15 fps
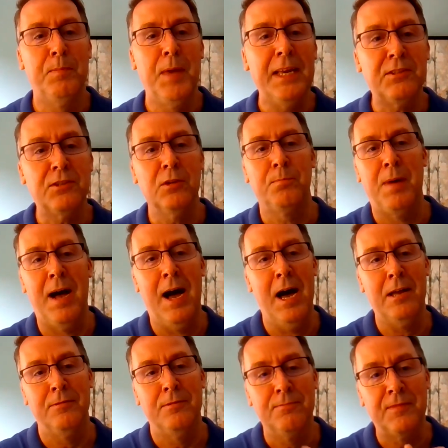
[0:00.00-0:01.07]
based
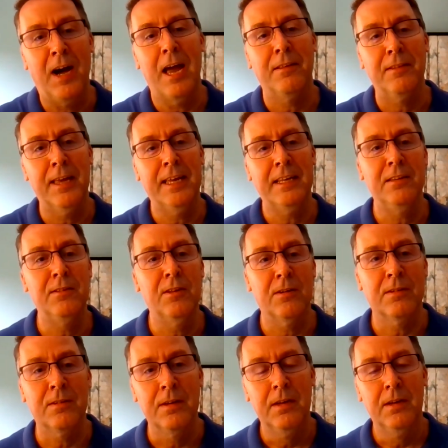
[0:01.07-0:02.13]
upon violating
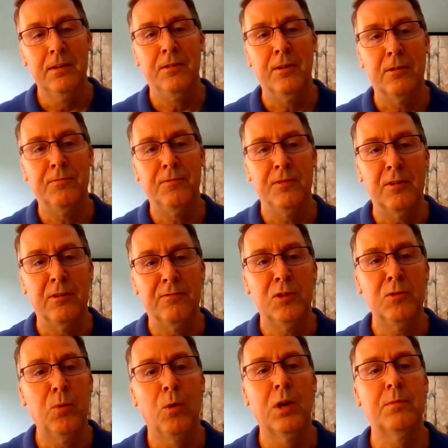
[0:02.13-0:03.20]
their
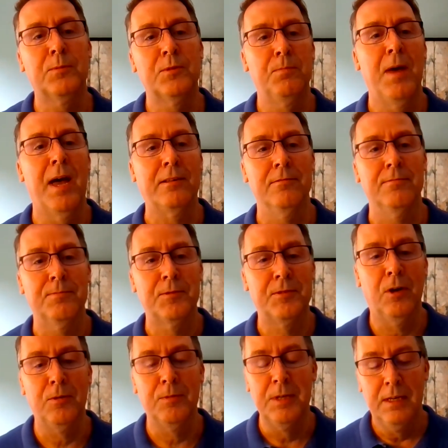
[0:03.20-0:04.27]
viewpoint perspective.
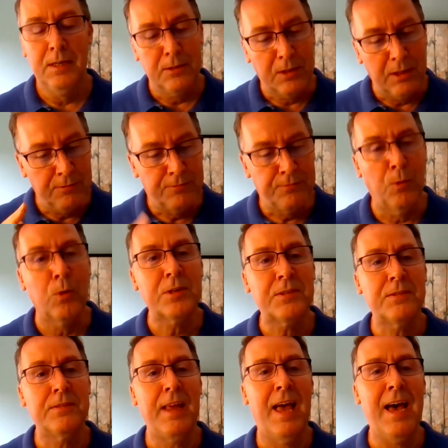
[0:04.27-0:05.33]
So
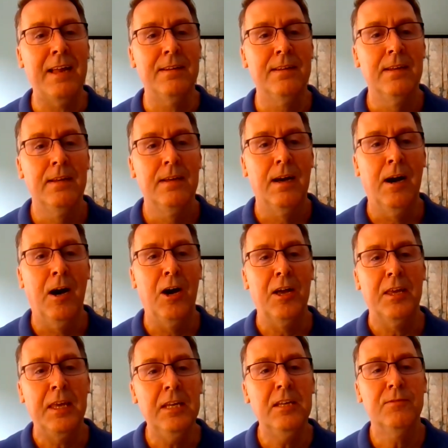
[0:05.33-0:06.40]
enforce that
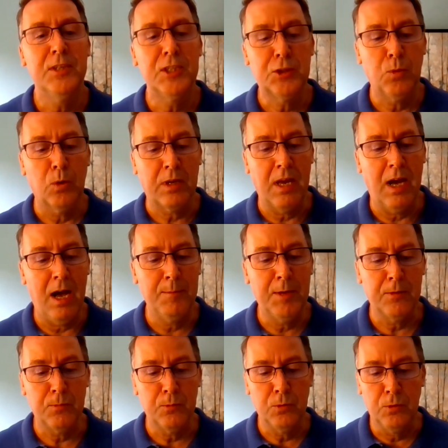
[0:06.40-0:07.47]
individual
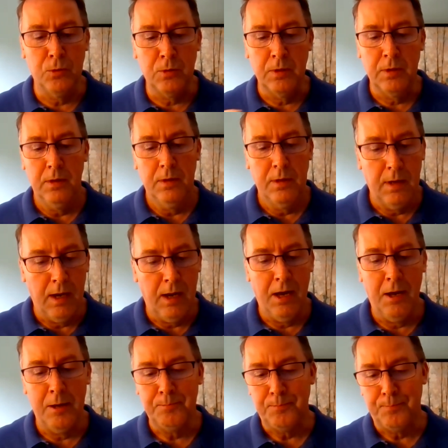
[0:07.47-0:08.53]
comment rule
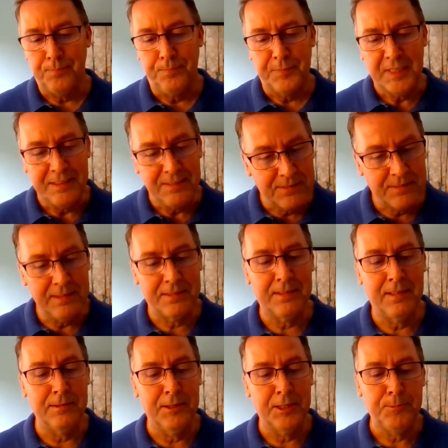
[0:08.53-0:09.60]

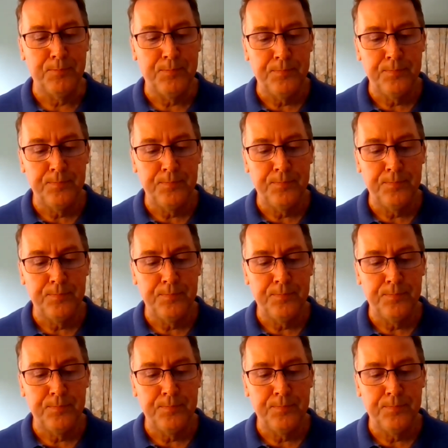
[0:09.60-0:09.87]
consistently.